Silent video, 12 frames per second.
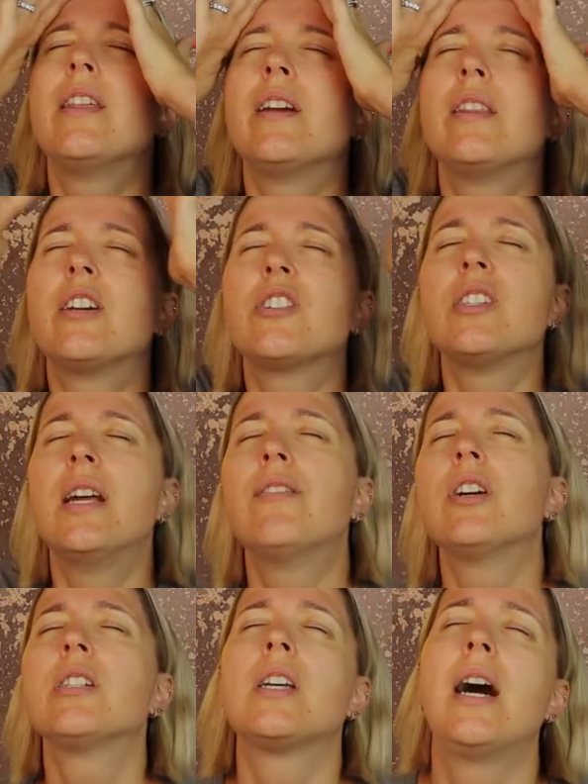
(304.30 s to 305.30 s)
there, there's
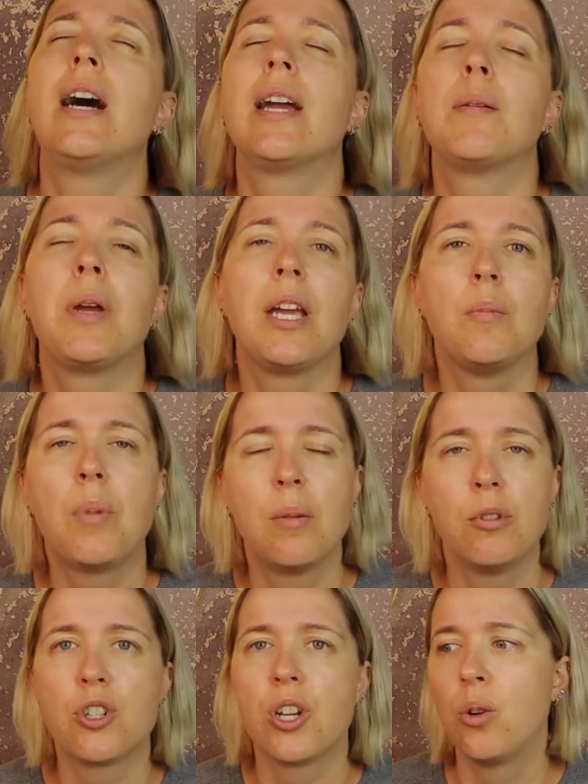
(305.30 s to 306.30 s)
never a time in
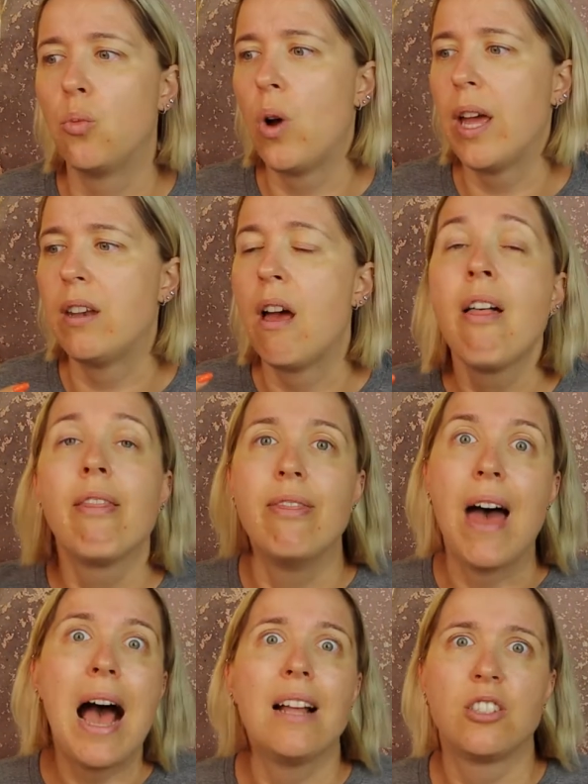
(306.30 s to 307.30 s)
publishing when
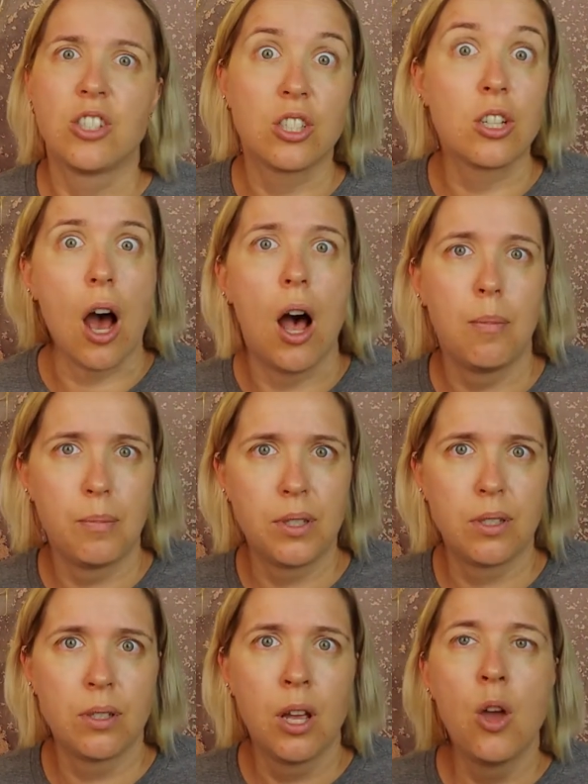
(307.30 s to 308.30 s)
that
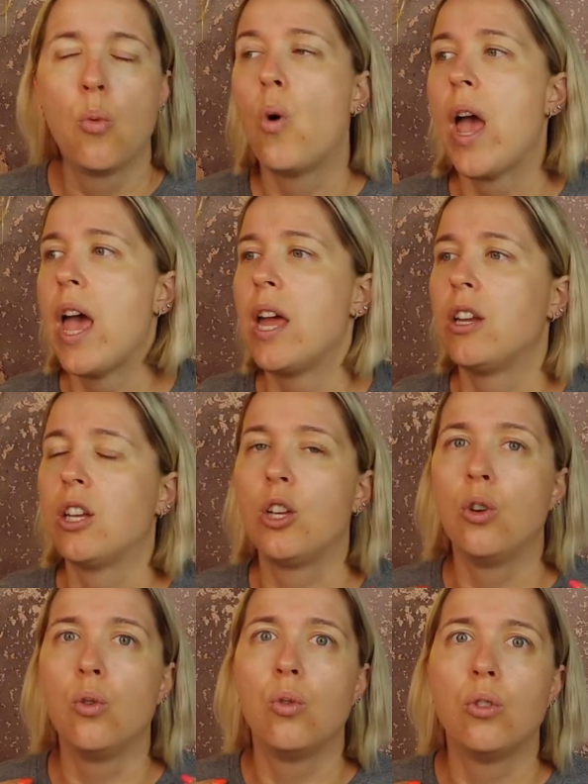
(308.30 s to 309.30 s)
stops, when
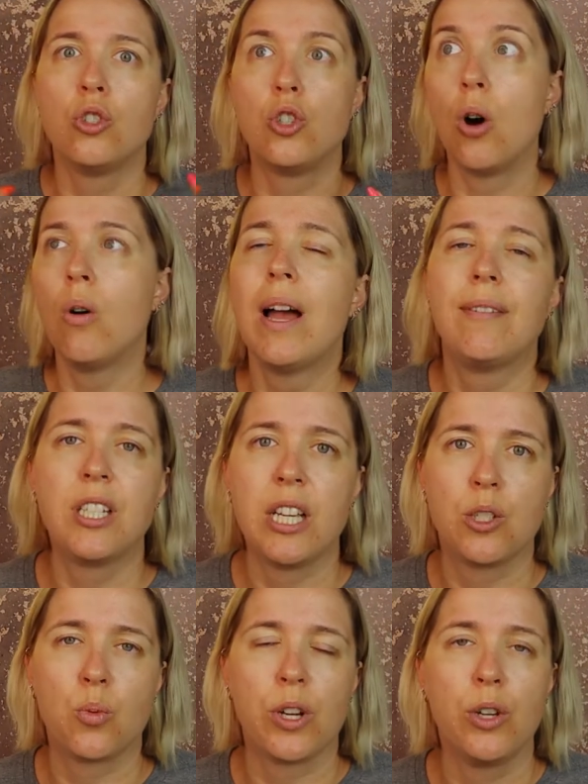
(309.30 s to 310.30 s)
you don't have
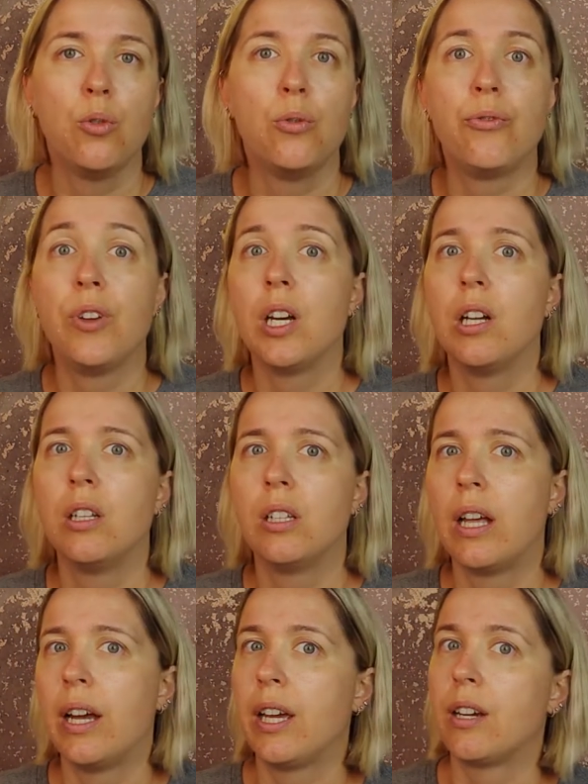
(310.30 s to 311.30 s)
days where you feel
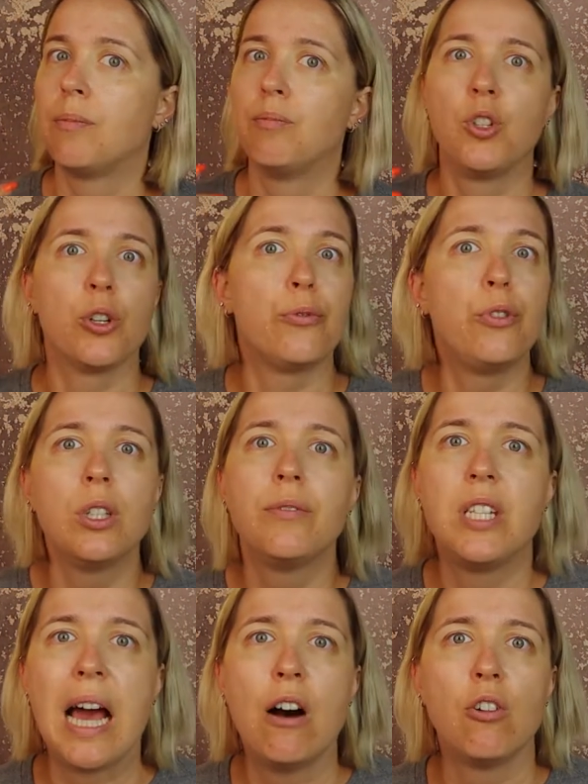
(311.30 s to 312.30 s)
like you're full
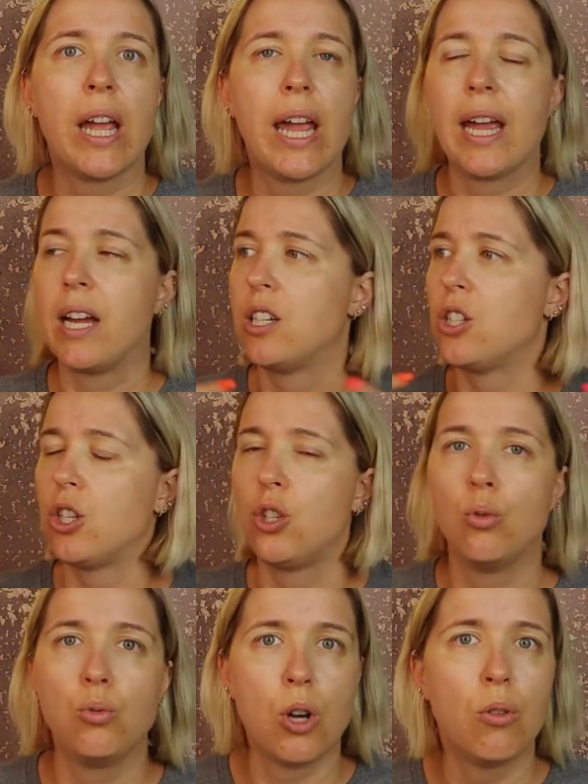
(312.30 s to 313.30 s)
of doubt and
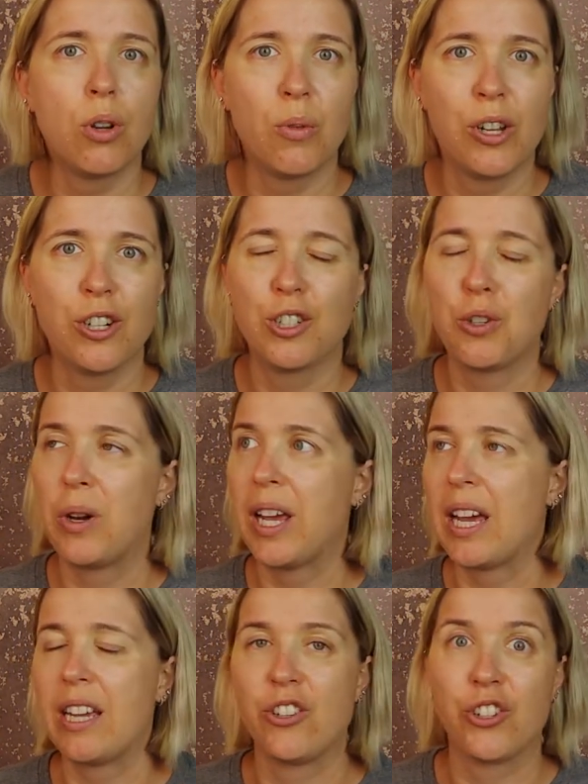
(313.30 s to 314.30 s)
you don't know what you're
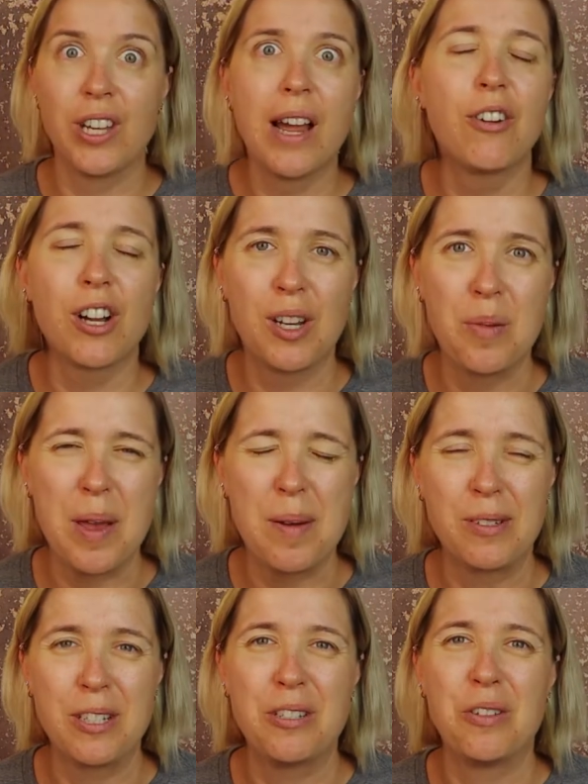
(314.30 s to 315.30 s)
doing and you're never going to be
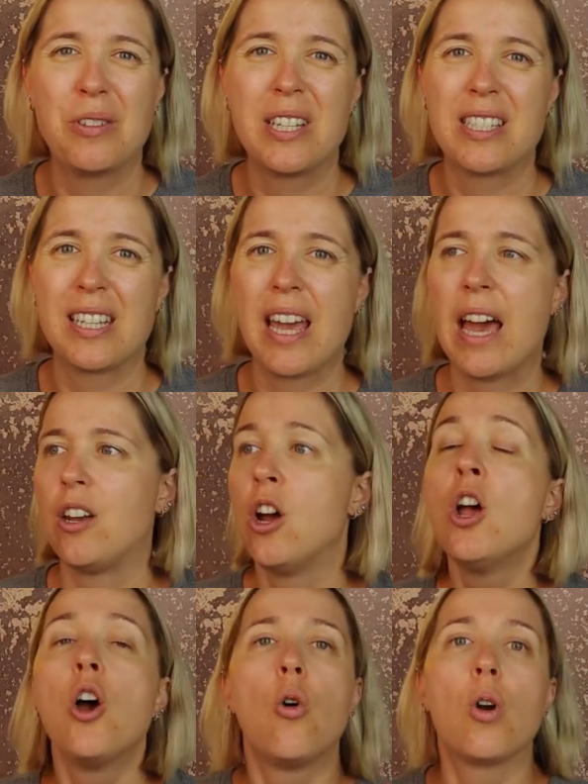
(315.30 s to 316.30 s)
able to do this again,
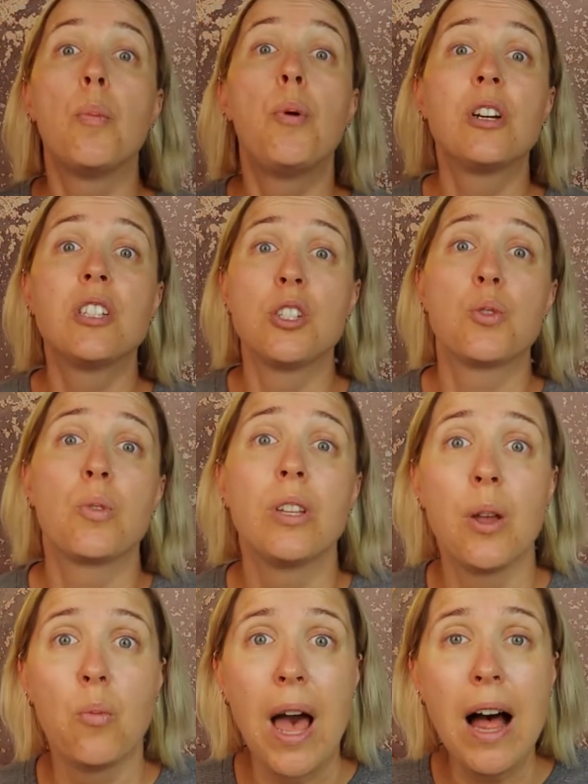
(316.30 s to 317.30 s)
or a book does
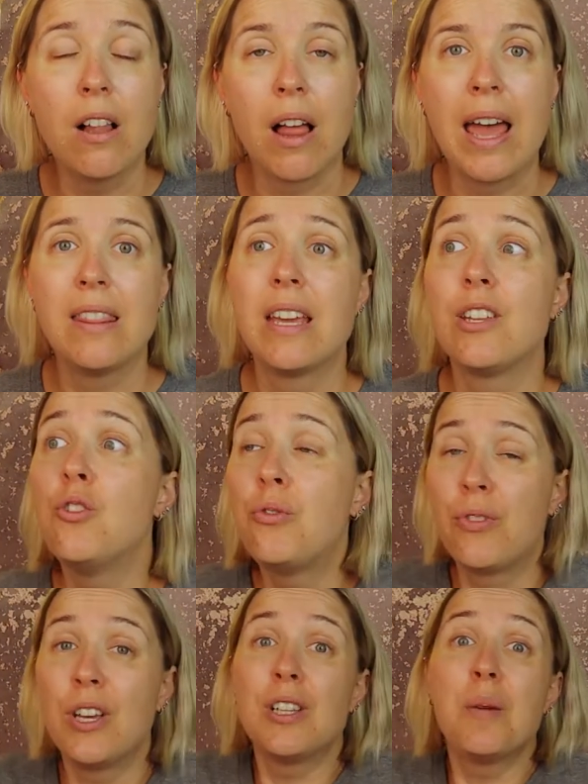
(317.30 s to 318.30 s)
really well and then you
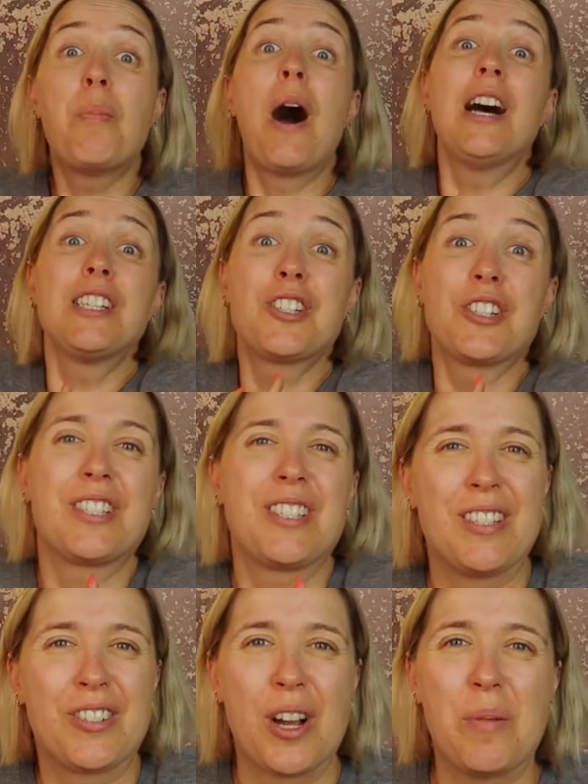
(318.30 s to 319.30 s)
feel imposter
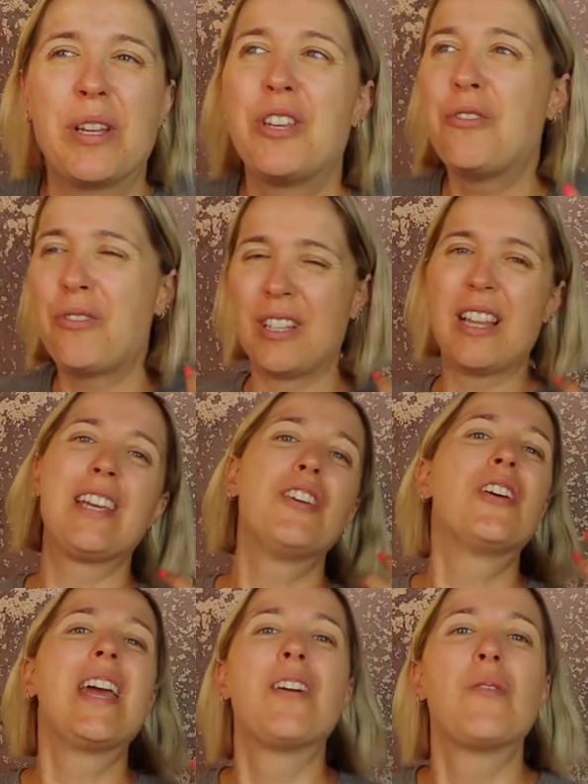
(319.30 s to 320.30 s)
syndrome and you feel like
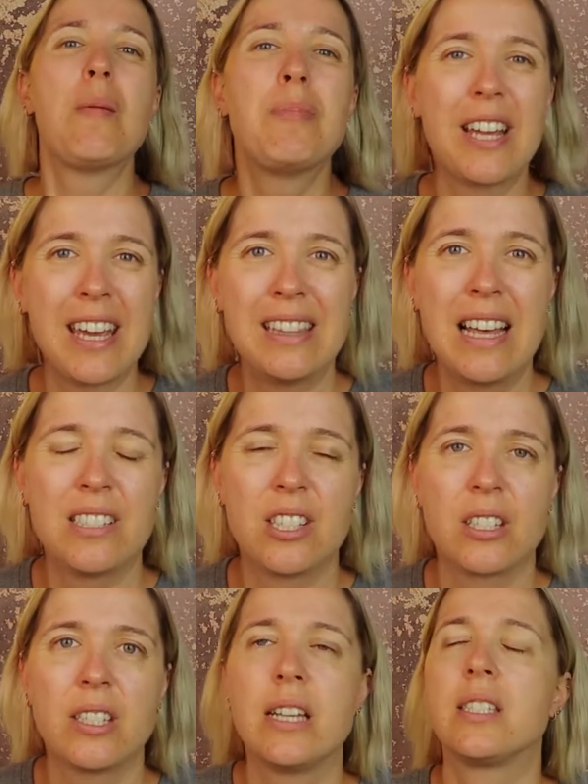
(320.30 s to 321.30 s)
you can't replicate that
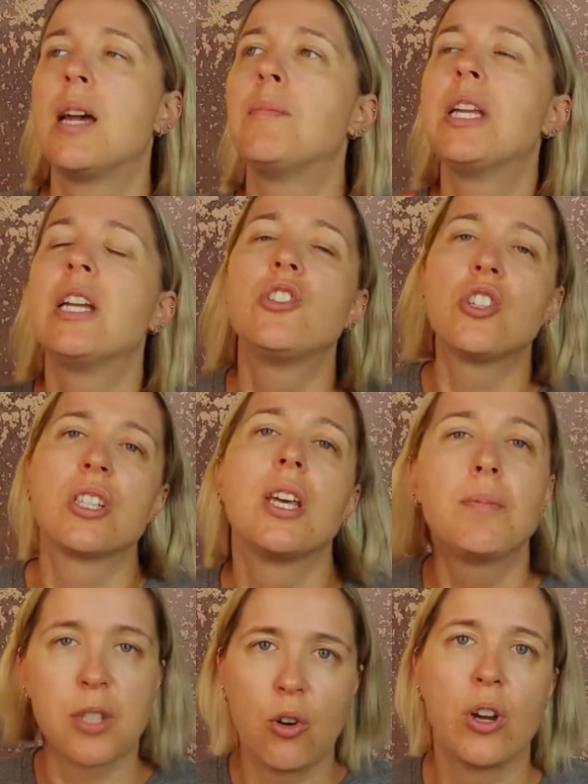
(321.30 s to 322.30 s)
success. I mean, it just
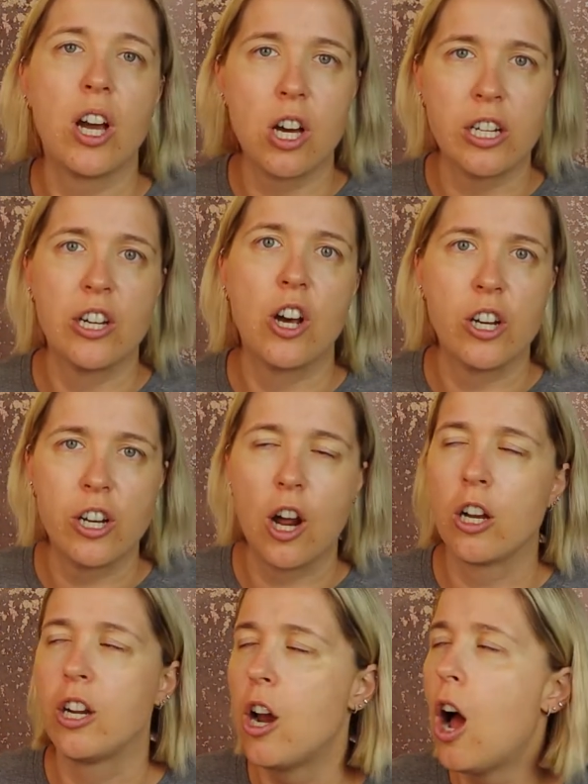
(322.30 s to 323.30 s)
keeps going on and on and
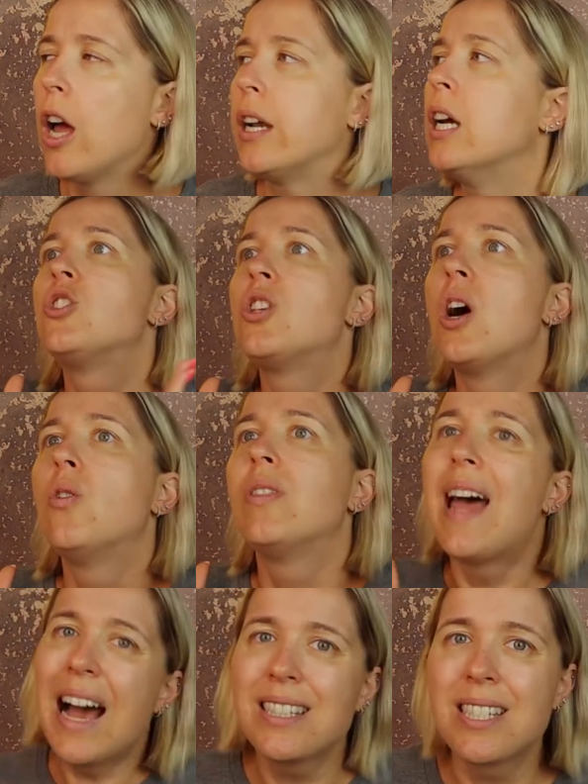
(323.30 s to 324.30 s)
on and on. So
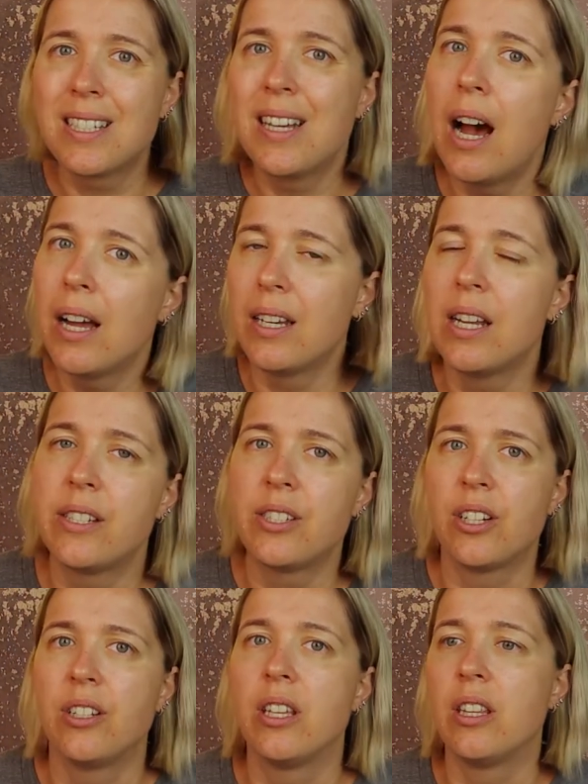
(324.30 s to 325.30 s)
that's not
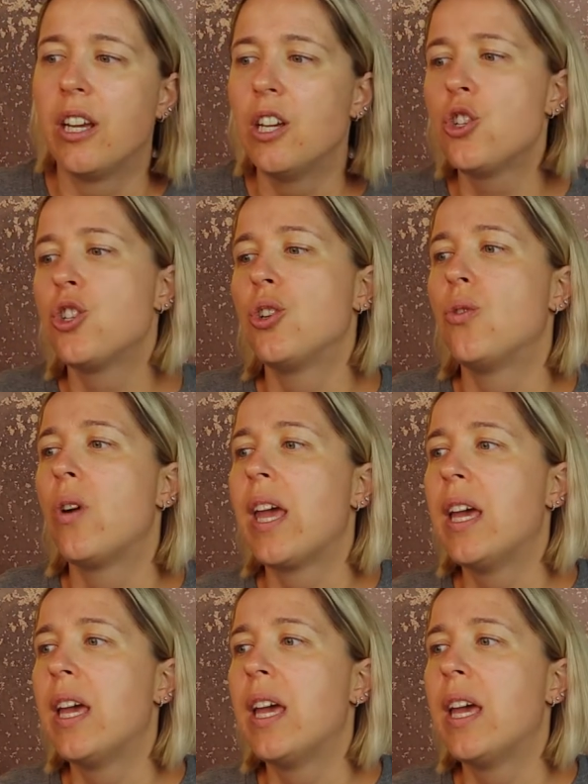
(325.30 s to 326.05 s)
necessarily the issue.